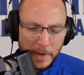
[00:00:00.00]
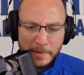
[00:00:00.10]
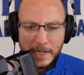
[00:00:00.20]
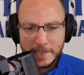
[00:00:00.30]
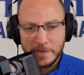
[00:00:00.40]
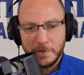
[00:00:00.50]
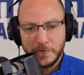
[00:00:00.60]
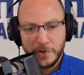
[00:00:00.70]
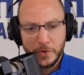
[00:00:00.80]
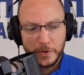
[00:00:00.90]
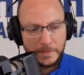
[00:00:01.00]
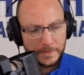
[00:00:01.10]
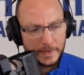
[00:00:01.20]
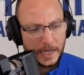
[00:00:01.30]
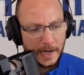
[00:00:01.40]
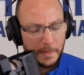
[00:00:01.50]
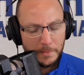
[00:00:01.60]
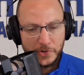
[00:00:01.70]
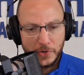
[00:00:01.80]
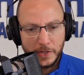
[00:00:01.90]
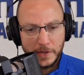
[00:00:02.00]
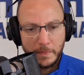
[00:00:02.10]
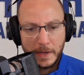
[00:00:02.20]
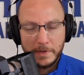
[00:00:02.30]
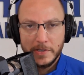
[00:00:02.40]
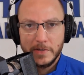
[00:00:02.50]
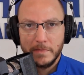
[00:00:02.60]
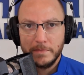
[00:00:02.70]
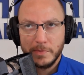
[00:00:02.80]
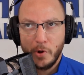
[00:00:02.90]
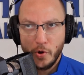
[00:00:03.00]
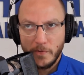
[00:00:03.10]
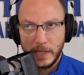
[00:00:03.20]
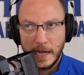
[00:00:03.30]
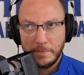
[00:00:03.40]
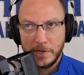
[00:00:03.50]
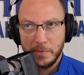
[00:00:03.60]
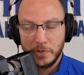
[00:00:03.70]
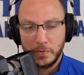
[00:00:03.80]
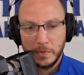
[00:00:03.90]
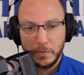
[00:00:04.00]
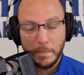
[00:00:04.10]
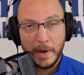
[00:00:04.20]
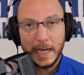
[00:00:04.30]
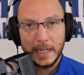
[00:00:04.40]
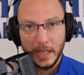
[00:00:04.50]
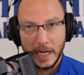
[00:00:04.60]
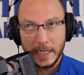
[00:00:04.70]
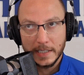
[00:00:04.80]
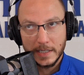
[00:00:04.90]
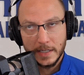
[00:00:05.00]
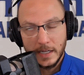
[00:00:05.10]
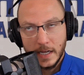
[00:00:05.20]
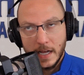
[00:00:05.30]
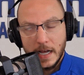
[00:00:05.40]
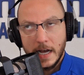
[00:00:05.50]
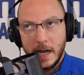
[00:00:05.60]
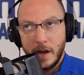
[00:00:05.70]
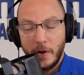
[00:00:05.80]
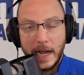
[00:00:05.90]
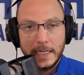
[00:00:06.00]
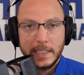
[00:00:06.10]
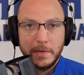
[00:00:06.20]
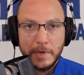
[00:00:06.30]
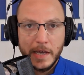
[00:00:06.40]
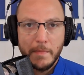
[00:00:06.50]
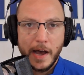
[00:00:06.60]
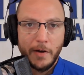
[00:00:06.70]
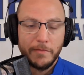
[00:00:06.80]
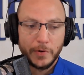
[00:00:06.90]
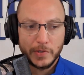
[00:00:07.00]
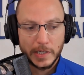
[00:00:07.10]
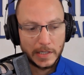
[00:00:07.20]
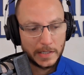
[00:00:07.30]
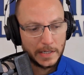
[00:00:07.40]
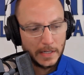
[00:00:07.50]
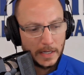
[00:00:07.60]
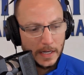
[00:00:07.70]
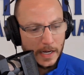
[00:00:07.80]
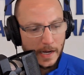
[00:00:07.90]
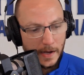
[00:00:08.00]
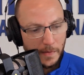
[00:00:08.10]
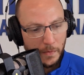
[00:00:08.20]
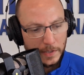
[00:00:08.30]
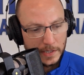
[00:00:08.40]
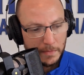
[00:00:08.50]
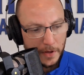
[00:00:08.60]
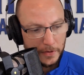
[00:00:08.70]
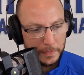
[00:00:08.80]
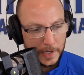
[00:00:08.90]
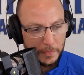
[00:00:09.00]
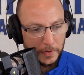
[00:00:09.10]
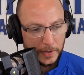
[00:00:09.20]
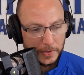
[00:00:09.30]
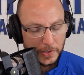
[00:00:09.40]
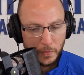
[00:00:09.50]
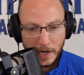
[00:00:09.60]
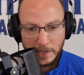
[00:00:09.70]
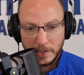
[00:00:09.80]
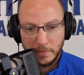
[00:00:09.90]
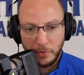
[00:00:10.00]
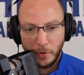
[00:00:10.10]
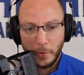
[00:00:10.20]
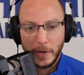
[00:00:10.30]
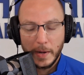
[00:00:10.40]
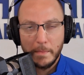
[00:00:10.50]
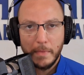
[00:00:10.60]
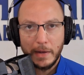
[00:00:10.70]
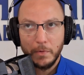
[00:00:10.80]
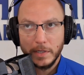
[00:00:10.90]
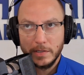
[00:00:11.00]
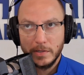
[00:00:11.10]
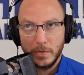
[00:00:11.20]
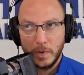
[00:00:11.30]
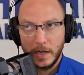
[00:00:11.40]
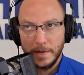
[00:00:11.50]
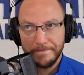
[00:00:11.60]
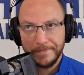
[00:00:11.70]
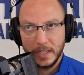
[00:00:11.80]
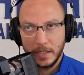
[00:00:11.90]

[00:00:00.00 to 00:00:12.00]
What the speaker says: Maybe not so much viewer. I'm sure that there might be some overlap here between what my clients are asking me about versus what some other people that are just watching the program might want to